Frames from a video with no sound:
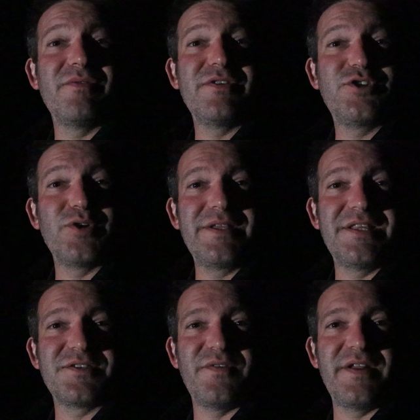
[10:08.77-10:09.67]
you've enjoyed
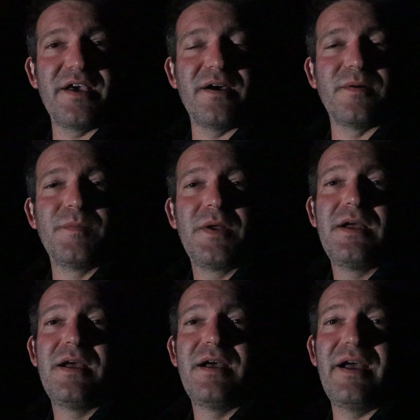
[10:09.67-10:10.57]
this video,
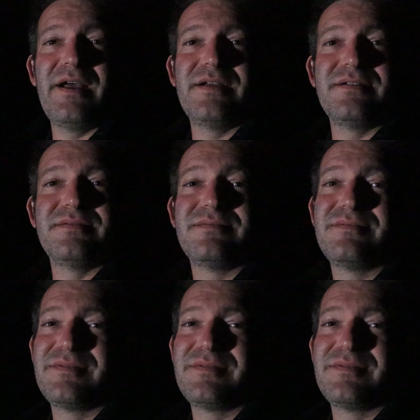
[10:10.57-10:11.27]
and